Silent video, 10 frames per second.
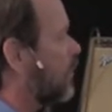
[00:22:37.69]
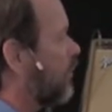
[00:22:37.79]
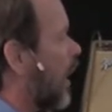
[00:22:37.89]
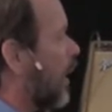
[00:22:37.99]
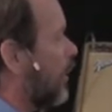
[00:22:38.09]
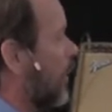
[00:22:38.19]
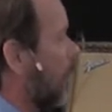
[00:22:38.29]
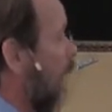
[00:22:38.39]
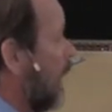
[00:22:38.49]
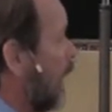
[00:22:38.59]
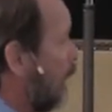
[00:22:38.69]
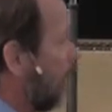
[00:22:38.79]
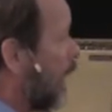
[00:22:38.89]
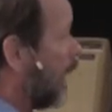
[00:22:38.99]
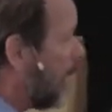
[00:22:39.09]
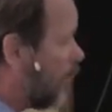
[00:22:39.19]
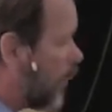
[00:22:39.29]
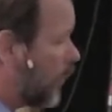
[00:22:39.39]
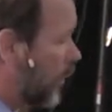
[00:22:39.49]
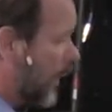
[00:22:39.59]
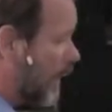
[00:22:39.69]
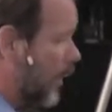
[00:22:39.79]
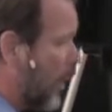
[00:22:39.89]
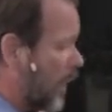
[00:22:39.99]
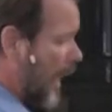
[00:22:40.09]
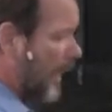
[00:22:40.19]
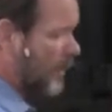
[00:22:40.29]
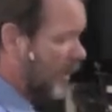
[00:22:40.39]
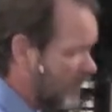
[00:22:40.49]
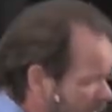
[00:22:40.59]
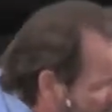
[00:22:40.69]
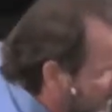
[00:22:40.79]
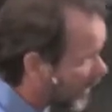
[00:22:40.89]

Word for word: to follow you if, if you, you, you aren't casting a vision?